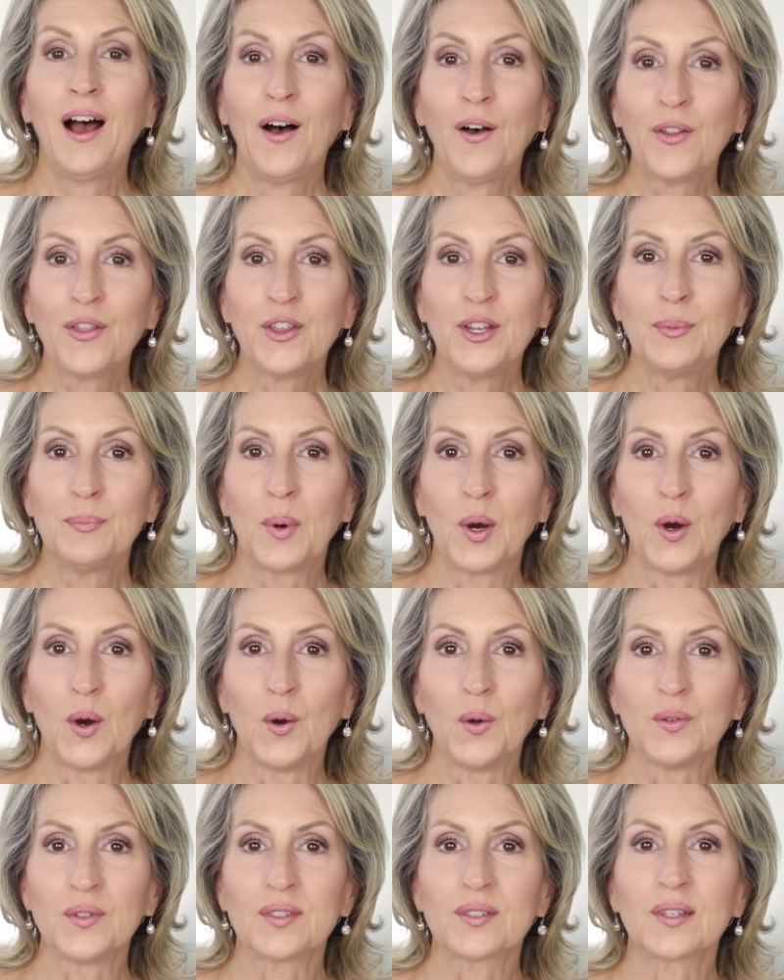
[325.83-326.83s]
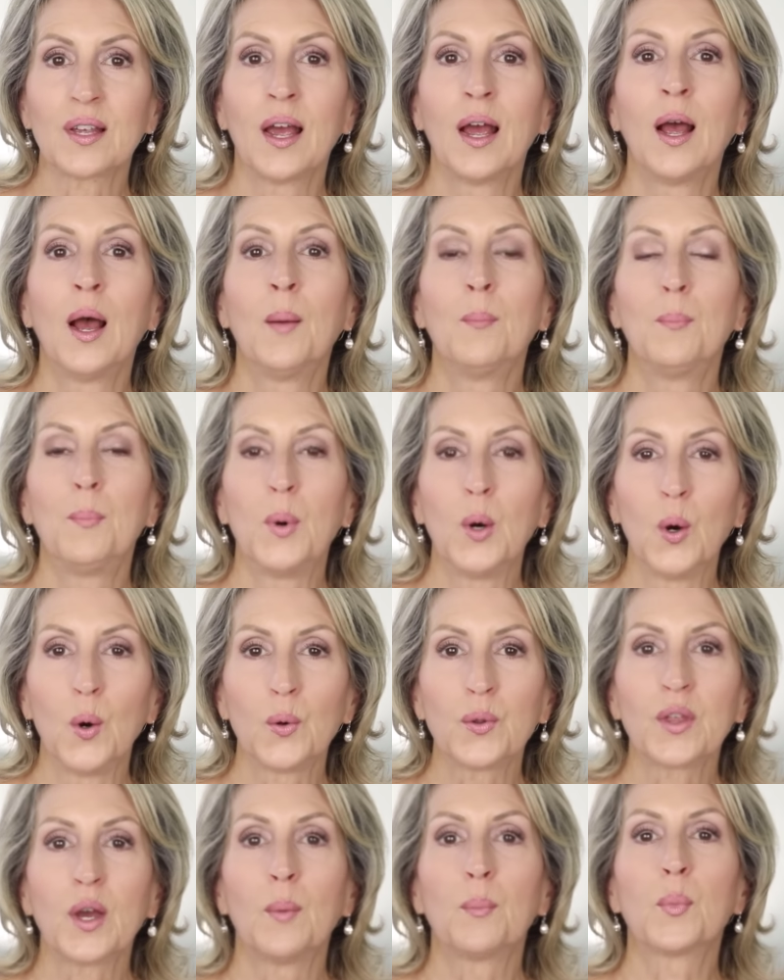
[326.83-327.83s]
Healthy bones
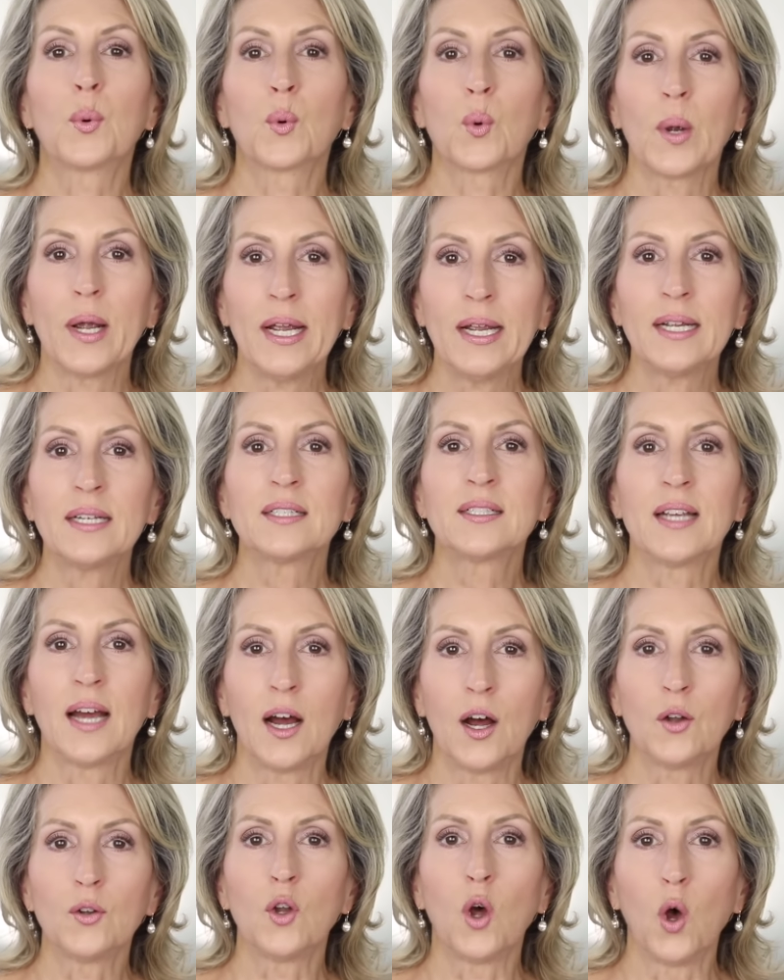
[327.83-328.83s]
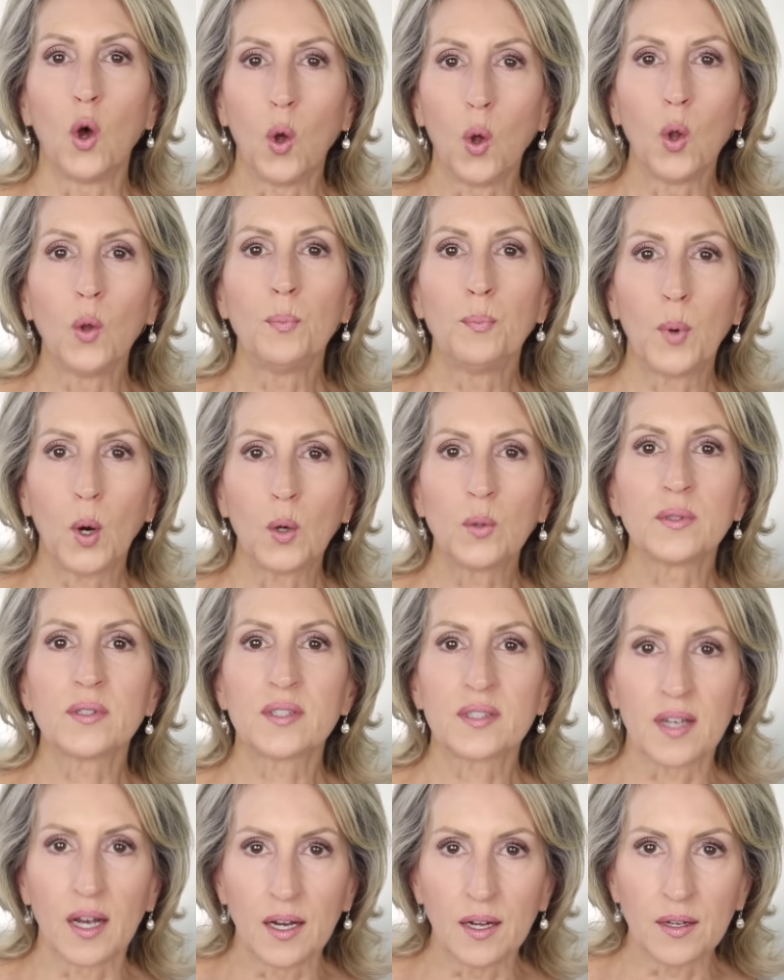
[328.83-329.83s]
both break down old bone
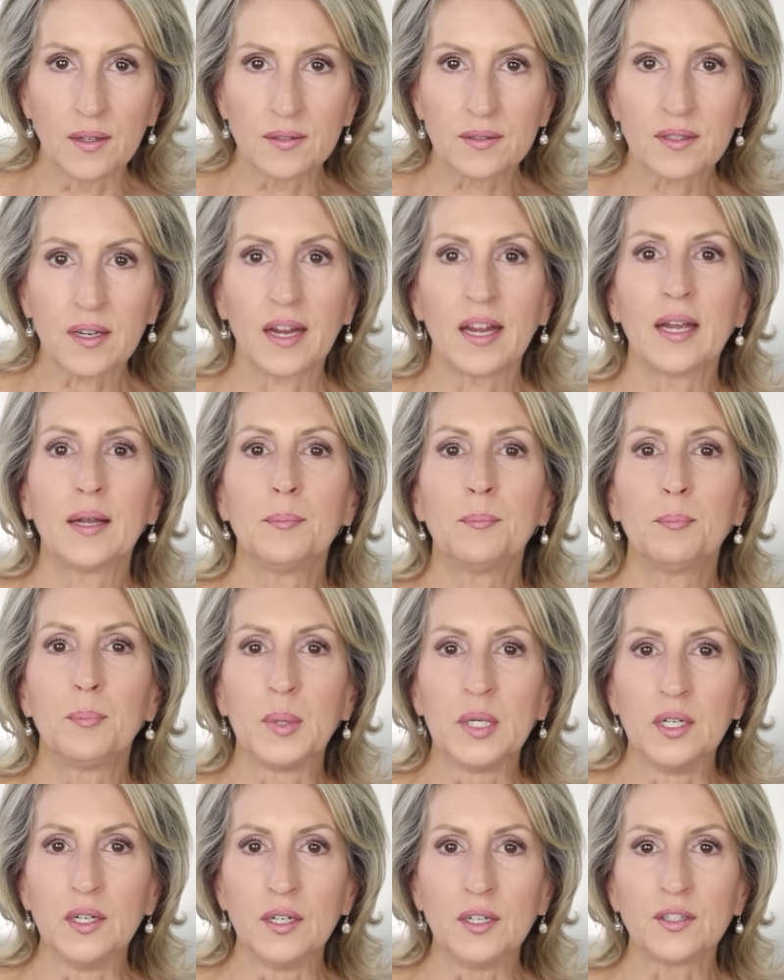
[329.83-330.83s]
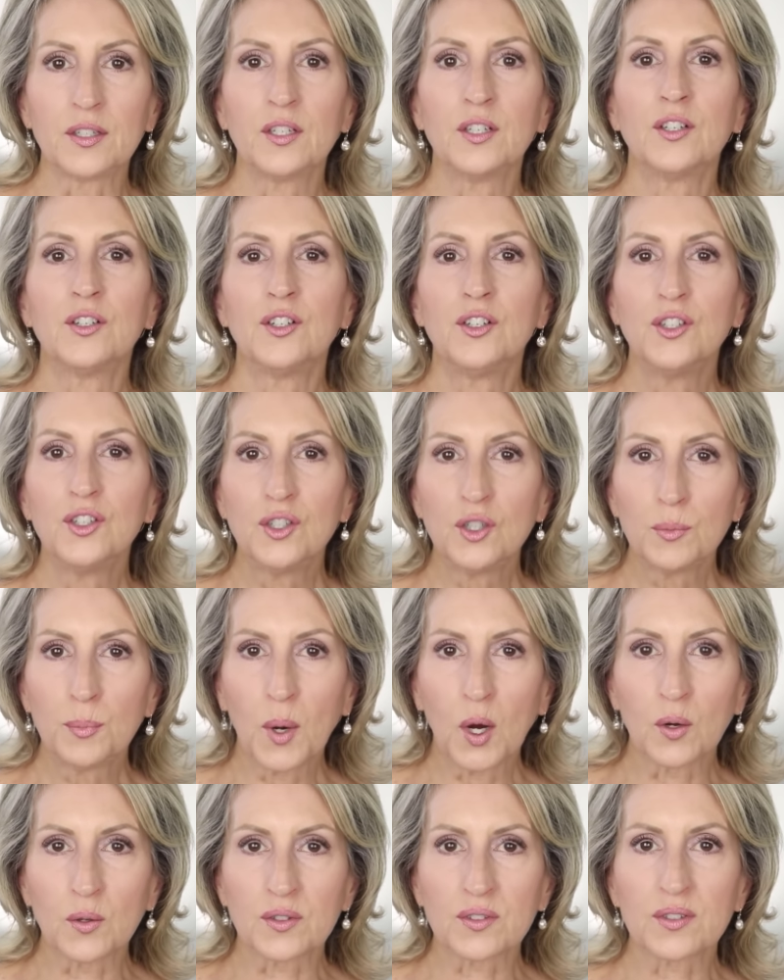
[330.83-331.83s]
cells and build new
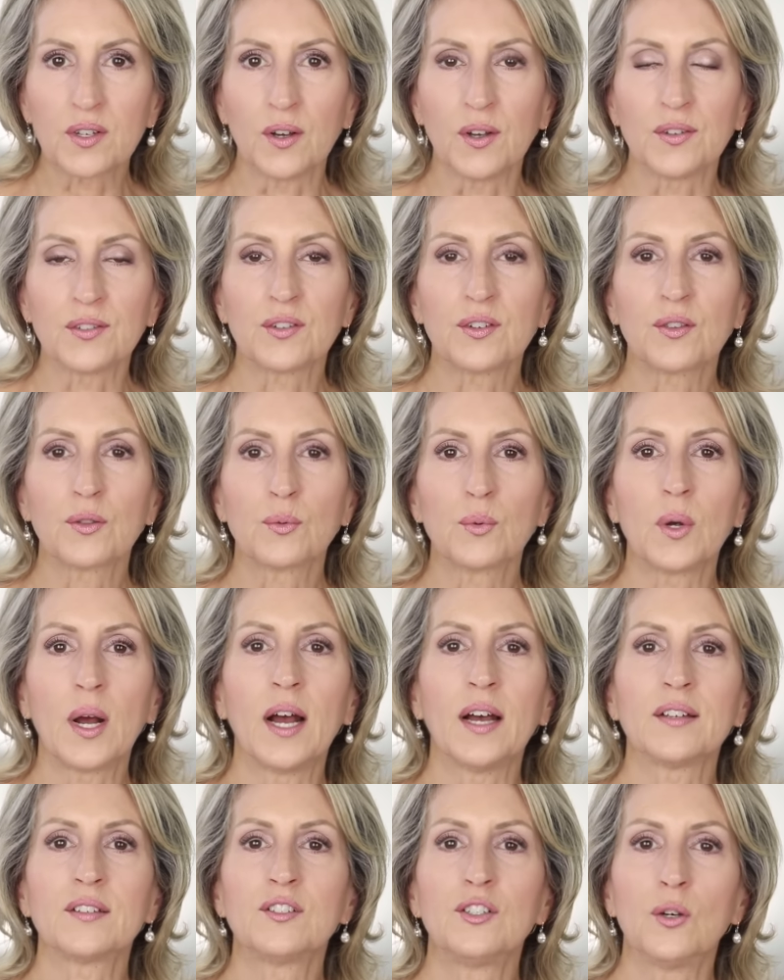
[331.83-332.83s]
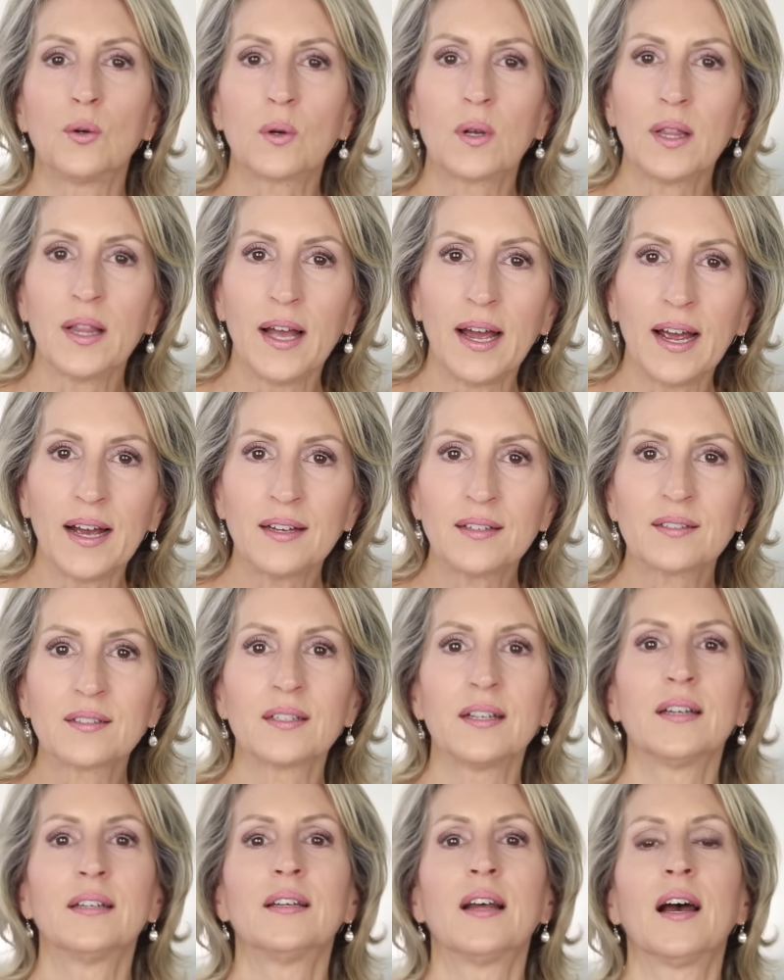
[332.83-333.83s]
bone cells through
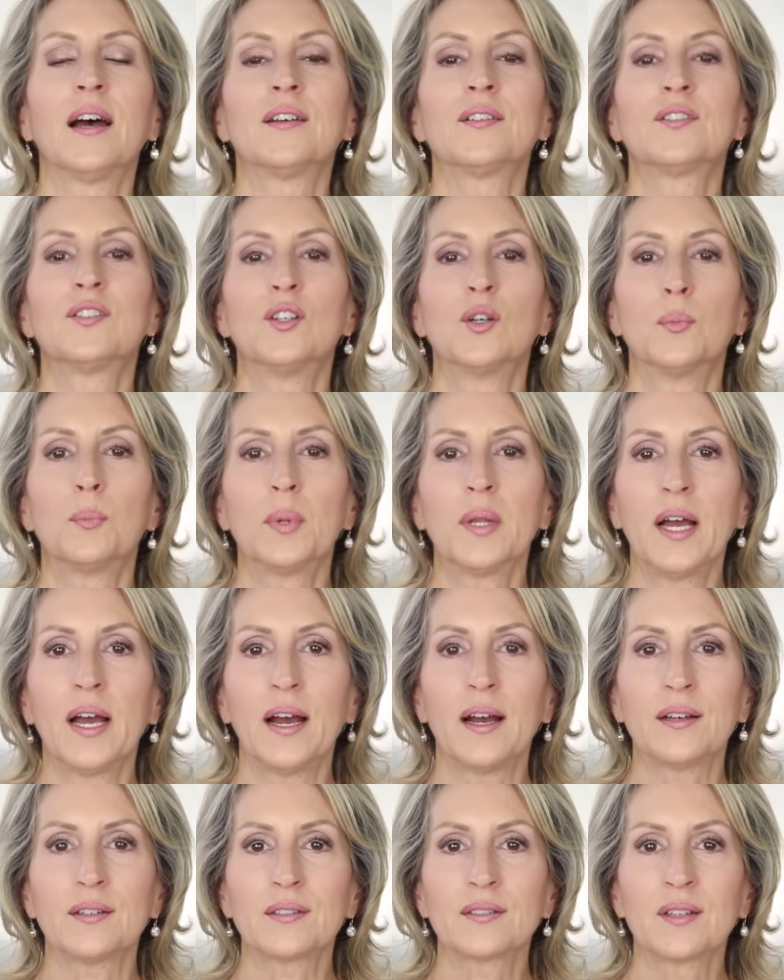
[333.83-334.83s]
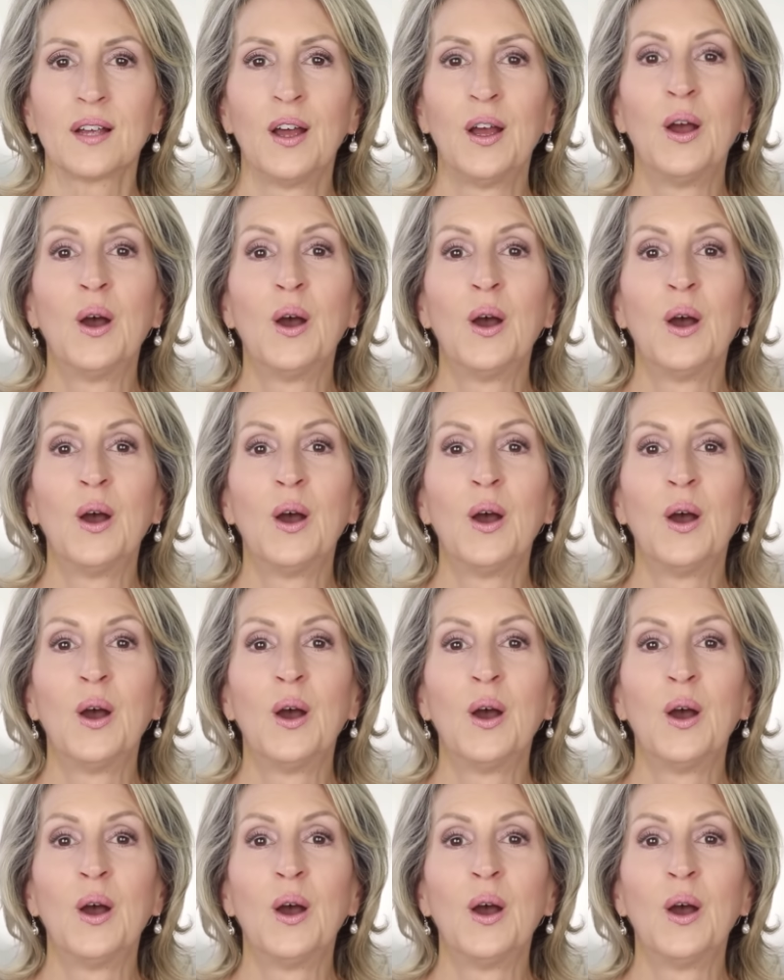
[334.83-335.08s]
osteoclasts and osteoblasts.